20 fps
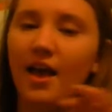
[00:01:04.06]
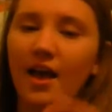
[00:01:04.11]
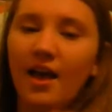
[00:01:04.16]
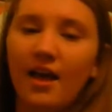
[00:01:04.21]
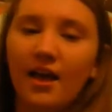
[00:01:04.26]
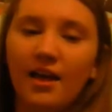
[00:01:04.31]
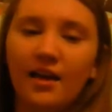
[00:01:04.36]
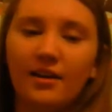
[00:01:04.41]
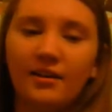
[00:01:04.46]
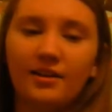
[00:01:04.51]

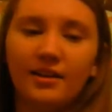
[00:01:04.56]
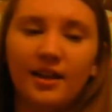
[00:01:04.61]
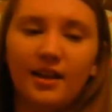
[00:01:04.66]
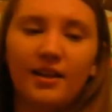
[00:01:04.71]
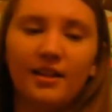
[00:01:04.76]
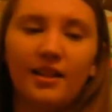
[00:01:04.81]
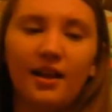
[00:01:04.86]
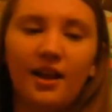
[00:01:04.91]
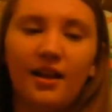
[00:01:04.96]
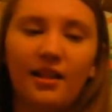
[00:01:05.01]
And
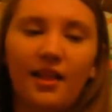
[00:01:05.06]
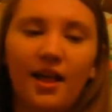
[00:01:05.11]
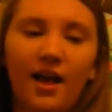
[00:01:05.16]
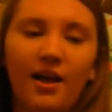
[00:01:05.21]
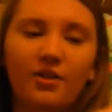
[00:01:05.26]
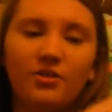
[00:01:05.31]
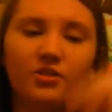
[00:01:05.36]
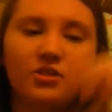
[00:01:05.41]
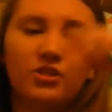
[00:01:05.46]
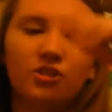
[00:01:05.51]
it
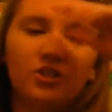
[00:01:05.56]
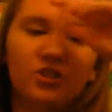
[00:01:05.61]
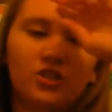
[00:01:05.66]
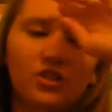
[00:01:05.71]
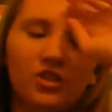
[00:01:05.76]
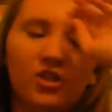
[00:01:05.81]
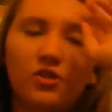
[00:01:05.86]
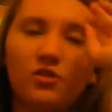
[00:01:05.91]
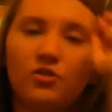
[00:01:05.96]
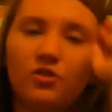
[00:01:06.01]
allows
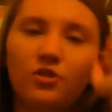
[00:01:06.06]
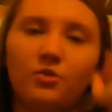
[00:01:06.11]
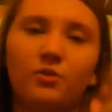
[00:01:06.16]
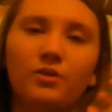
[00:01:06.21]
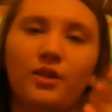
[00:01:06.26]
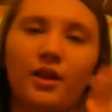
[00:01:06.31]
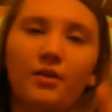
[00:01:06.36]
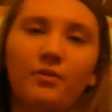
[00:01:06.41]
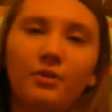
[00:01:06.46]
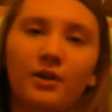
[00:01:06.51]
children, when
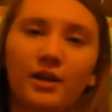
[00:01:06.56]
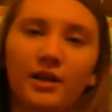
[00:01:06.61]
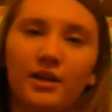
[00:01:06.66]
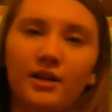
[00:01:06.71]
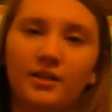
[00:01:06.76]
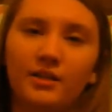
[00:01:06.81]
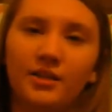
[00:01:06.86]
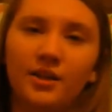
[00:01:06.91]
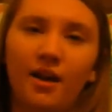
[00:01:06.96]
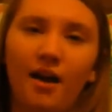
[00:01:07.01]
they read
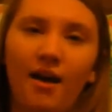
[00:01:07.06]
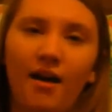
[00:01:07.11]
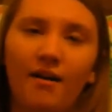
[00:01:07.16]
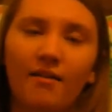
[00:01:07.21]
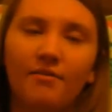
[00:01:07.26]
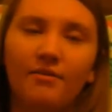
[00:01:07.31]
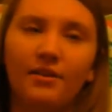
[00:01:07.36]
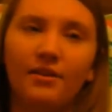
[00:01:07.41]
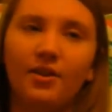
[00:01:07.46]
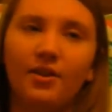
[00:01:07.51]
it, to
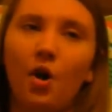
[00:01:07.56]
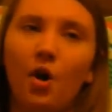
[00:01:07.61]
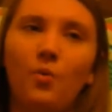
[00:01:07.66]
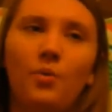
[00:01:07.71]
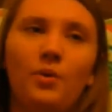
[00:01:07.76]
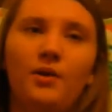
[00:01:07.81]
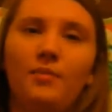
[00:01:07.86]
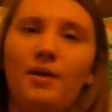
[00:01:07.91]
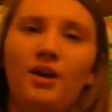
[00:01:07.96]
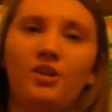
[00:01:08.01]
have an
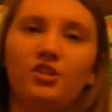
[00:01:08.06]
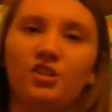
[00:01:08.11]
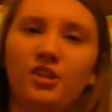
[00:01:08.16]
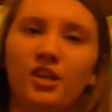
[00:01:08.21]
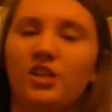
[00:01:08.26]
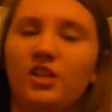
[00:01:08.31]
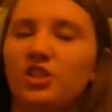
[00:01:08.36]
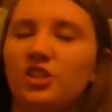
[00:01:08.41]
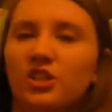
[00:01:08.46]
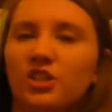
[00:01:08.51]
open
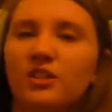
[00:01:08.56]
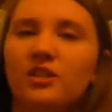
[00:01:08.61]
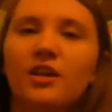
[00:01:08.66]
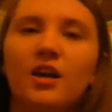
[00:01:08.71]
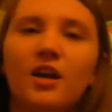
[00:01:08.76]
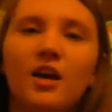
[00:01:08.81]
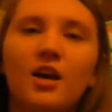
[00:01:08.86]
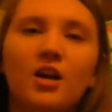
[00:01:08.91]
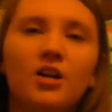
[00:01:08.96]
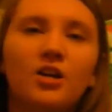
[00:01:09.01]
imagination.
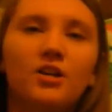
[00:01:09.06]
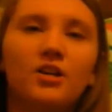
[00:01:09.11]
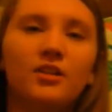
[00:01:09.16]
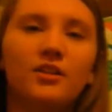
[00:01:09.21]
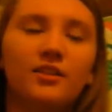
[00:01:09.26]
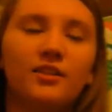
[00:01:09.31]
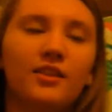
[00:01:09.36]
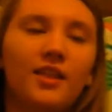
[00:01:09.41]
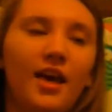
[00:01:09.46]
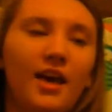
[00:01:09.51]

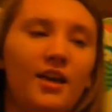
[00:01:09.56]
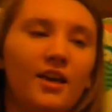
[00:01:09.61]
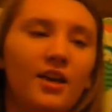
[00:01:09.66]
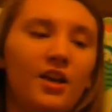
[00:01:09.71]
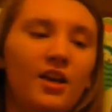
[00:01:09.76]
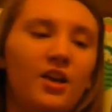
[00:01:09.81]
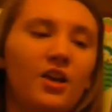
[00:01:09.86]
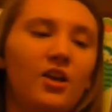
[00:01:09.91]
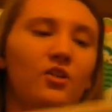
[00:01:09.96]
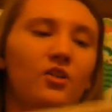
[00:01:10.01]
They
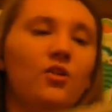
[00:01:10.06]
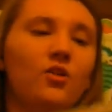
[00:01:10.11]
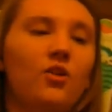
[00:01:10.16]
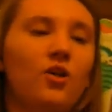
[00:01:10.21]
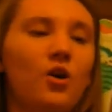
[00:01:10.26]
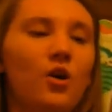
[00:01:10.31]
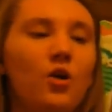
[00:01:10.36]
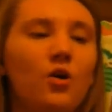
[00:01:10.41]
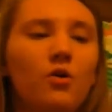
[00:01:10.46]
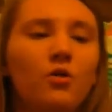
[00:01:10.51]
can
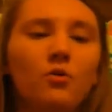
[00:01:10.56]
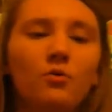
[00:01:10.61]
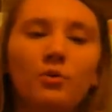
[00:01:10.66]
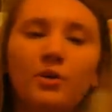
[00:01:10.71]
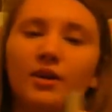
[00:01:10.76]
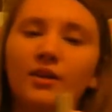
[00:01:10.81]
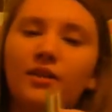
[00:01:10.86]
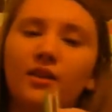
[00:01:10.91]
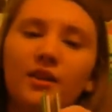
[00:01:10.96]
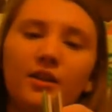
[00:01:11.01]

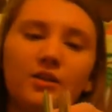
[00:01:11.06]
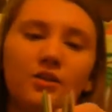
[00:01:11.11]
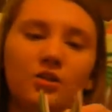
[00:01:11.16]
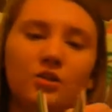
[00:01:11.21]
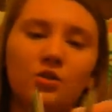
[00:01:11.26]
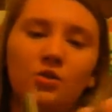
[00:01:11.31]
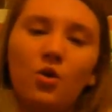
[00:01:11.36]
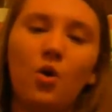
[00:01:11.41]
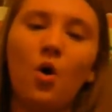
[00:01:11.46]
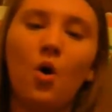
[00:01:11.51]
read
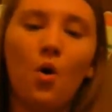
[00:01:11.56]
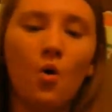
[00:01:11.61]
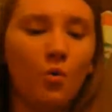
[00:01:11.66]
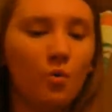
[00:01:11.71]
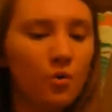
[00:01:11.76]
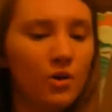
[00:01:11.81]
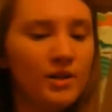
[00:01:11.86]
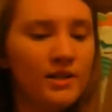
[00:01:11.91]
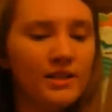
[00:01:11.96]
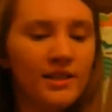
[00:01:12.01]
this
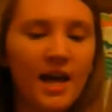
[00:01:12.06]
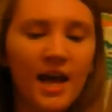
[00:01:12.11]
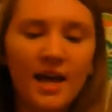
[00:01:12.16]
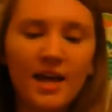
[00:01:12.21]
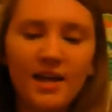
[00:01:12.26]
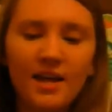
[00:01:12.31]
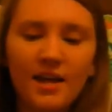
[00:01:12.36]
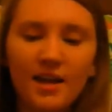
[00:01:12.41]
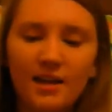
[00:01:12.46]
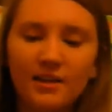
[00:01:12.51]
one
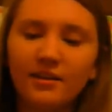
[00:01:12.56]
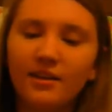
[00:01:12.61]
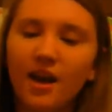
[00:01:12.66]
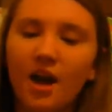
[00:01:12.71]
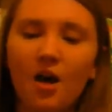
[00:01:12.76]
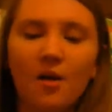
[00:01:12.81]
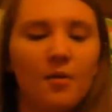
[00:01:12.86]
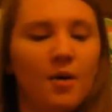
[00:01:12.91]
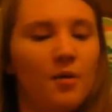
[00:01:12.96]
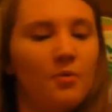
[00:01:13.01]
day and
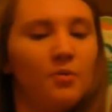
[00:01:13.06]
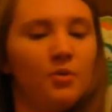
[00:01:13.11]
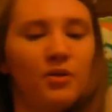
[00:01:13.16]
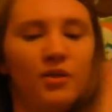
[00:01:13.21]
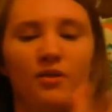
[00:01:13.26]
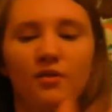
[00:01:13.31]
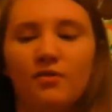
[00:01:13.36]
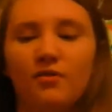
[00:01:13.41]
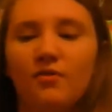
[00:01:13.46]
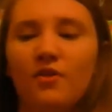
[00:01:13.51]
come up with
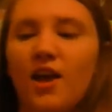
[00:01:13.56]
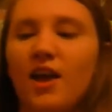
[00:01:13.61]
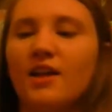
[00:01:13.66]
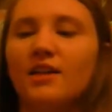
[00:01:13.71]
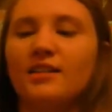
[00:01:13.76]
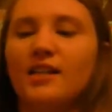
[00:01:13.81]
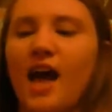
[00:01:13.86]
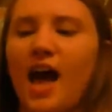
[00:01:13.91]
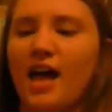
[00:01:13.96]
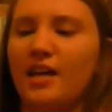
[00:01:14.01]
a
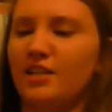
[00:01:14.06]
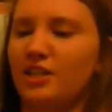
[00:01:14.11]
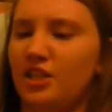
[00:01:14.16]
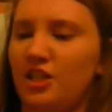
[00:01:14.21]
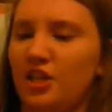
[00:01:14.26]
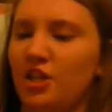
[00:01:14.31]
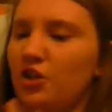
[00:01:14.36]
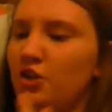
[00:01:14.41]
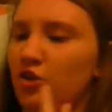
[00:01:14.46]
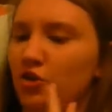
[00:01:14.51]

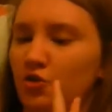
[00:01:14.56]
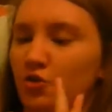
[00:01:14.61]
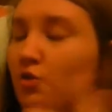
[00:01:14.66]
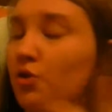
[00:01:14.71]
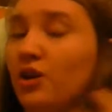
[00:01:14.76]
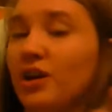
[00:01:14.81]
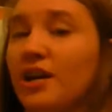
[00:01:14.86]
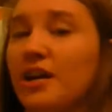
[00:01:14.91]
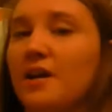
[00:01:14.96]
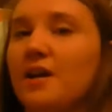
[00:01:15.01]
fantastic
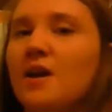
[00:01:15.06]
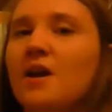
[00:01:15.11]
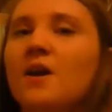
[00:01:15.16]
story.